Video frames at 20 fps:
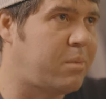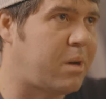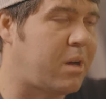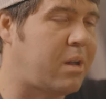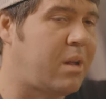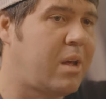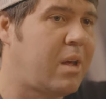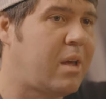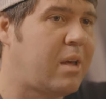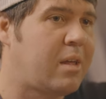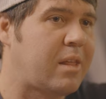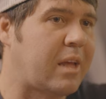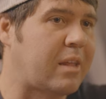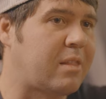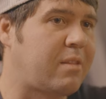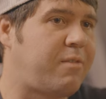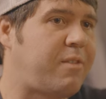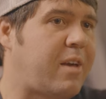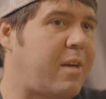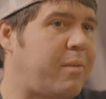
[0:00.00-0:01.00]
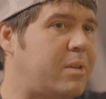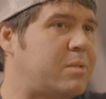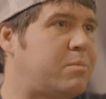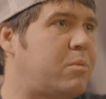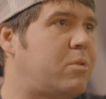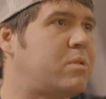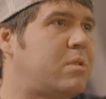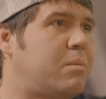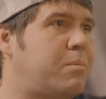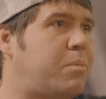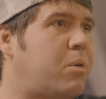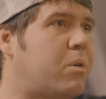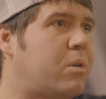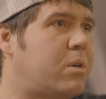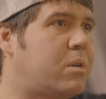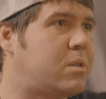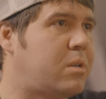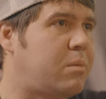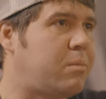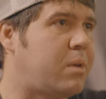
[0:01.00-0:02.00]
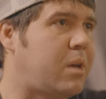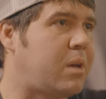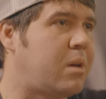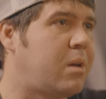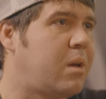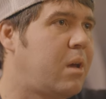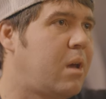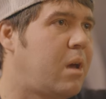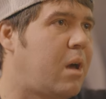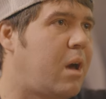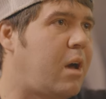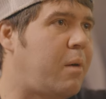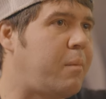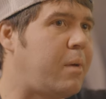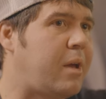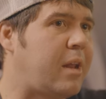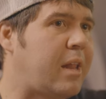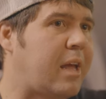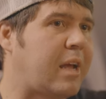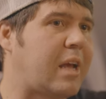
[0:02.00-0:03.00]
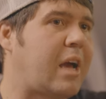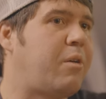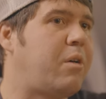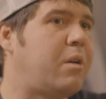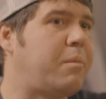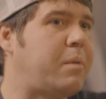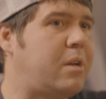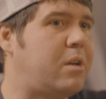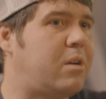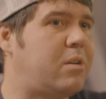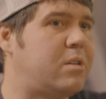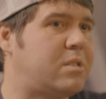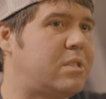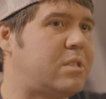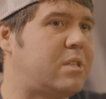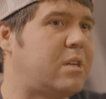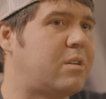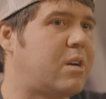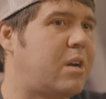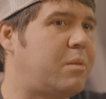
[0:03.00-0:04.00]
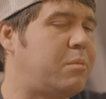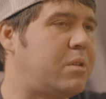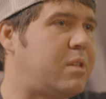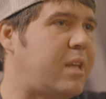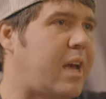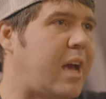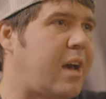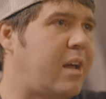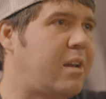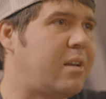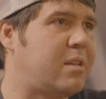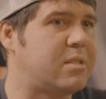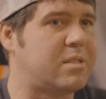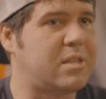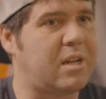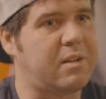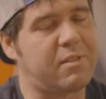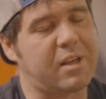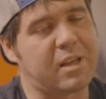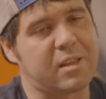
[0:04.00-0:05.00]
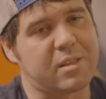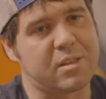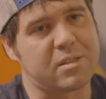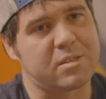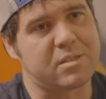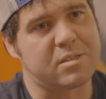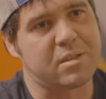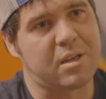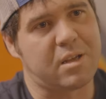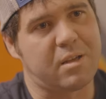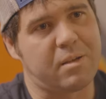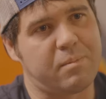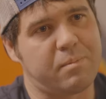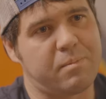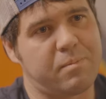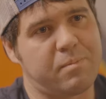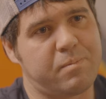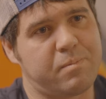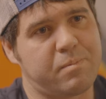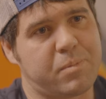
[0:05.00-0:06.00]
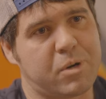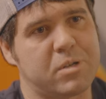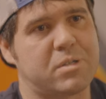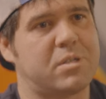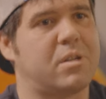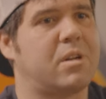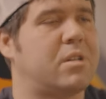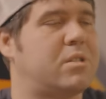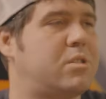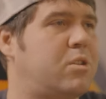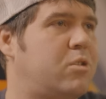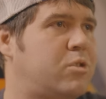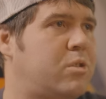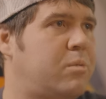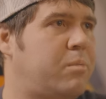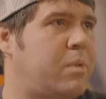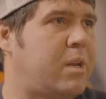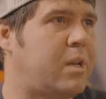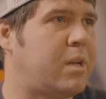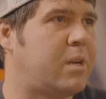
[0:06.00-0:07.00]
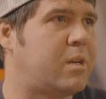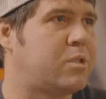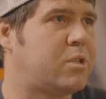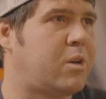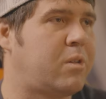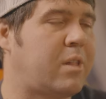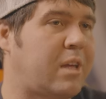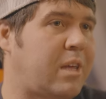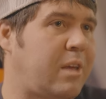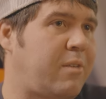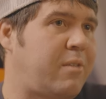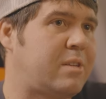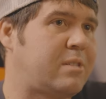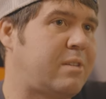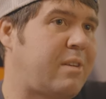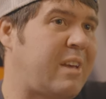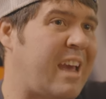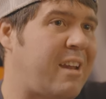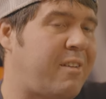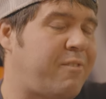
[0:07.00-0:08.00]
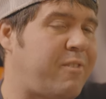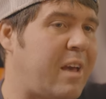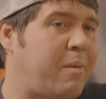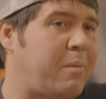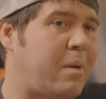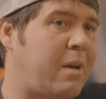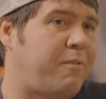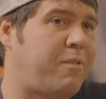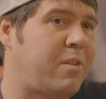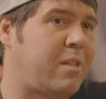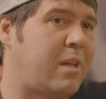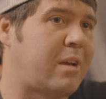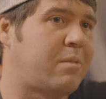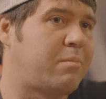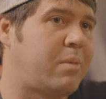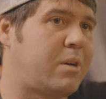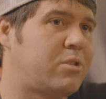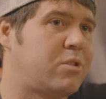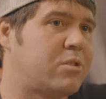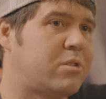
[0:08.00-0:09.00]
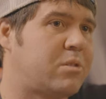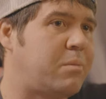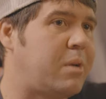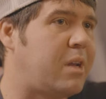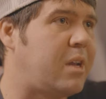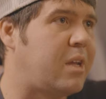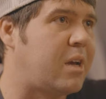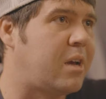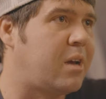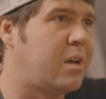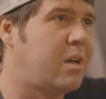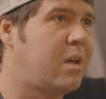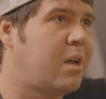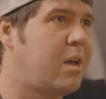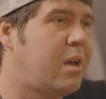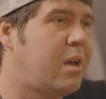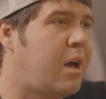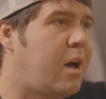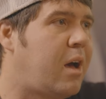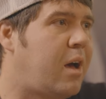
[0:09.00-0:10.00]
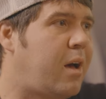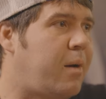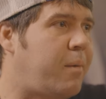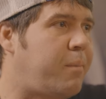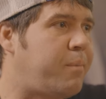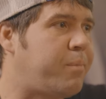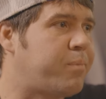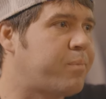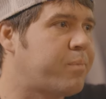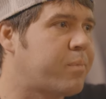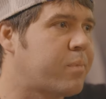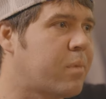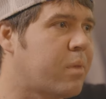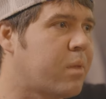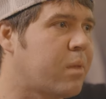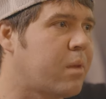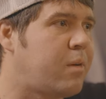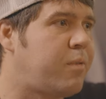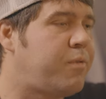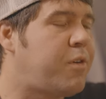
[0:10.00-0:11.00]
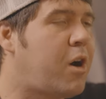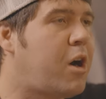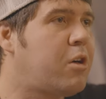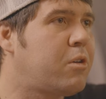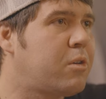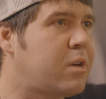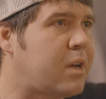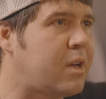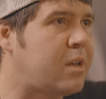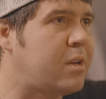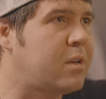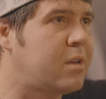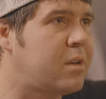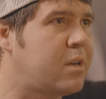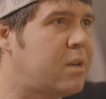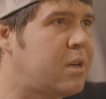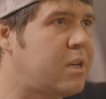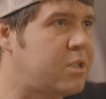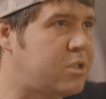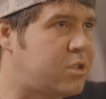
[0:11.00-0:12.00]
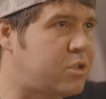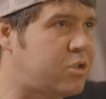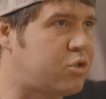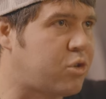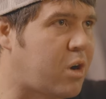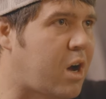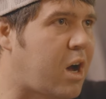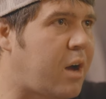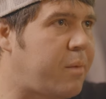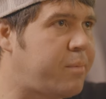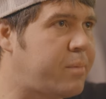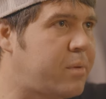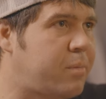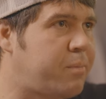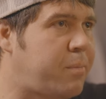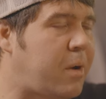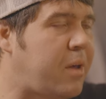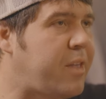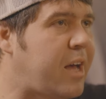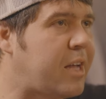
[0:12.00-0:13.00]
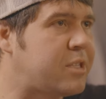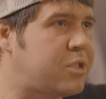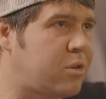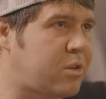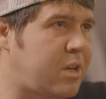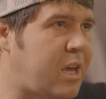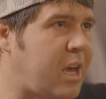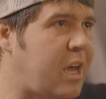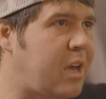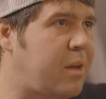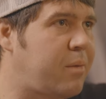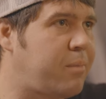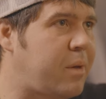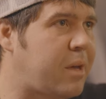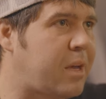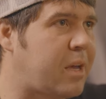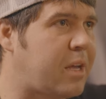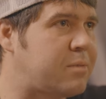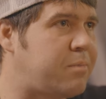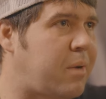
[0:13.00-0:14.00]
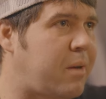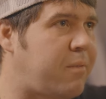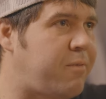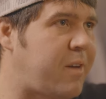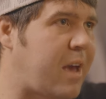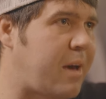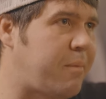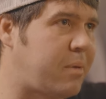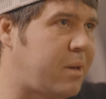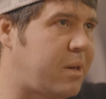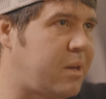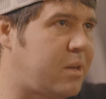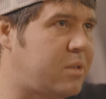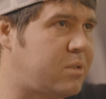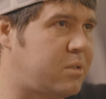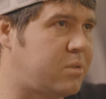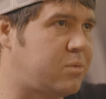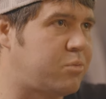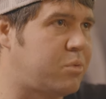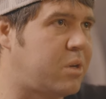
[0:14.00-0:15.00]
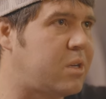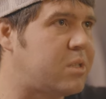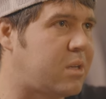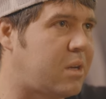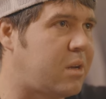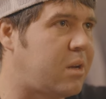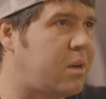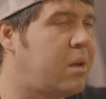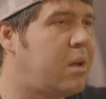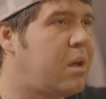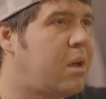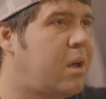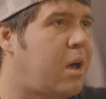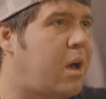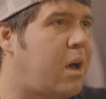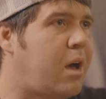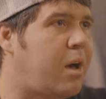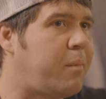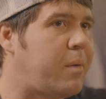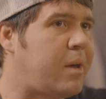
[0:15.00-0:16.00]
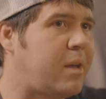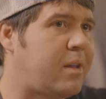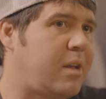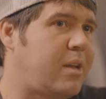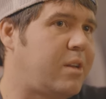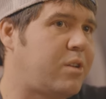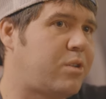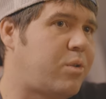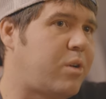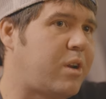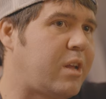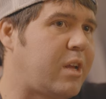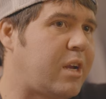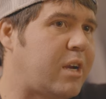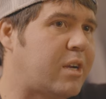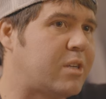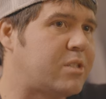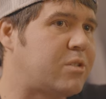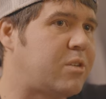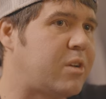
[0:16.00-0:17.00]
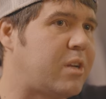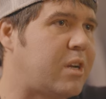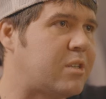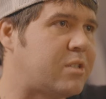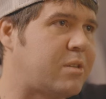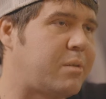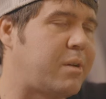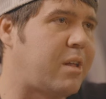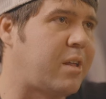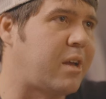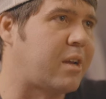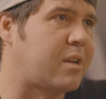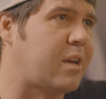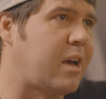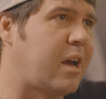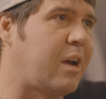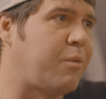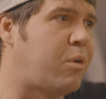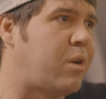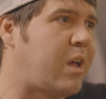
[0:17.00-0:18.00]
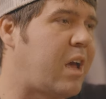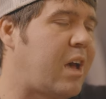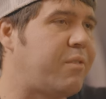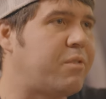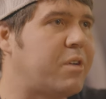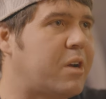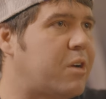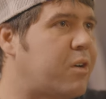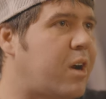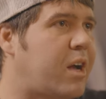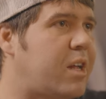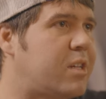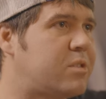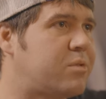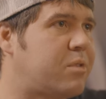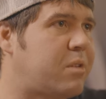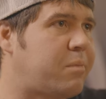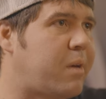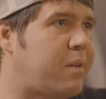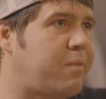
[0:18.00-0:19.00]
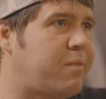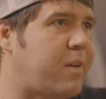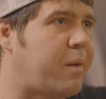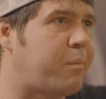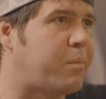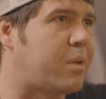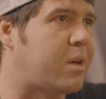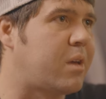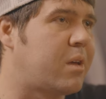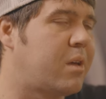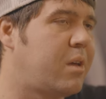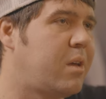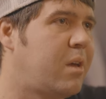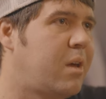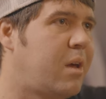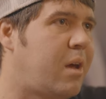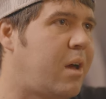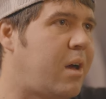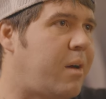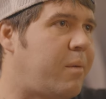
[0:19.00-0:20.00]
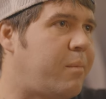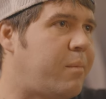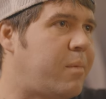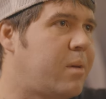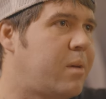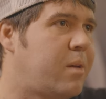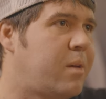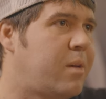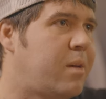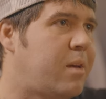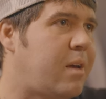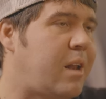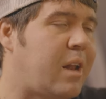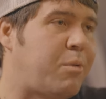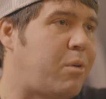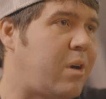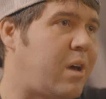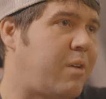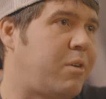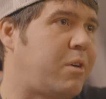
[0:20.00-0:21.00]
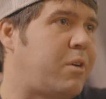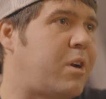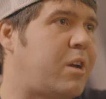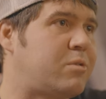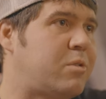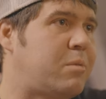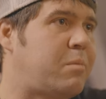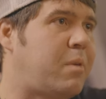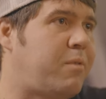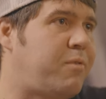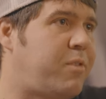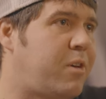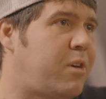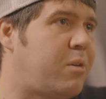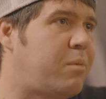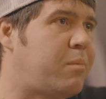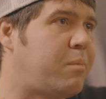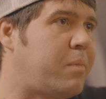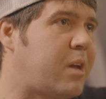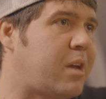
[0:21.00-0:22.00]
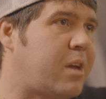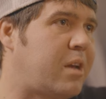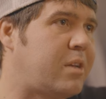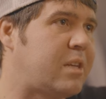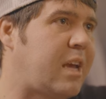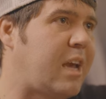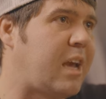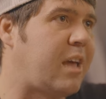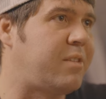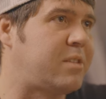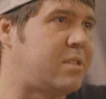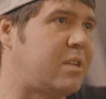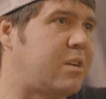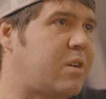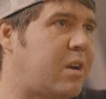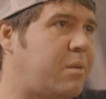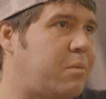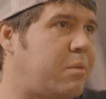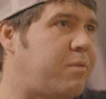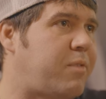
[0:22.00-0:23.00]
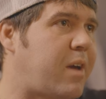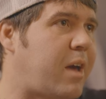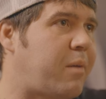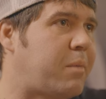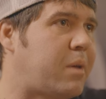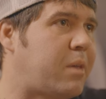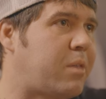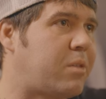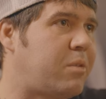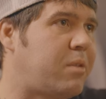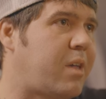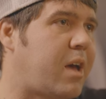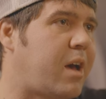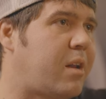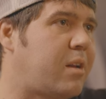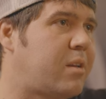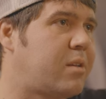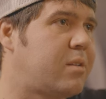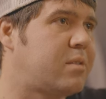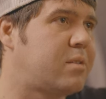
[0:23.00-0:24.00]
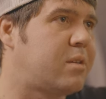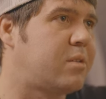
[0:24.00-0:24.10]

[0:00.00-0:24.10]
But like, the family is most important to me. Um, and like, I want to be known as this incredible dad instead of like this um, person on social media. So like, even as I had a family, I feel like my social media um, following has dropped, but that's okay because my family has risen. Mm-hmm. Um, and in twenty years, thirty years from now, like, I won't have regrets with my family. Um, and I won't have regrets with my film because I had this incredible family through that.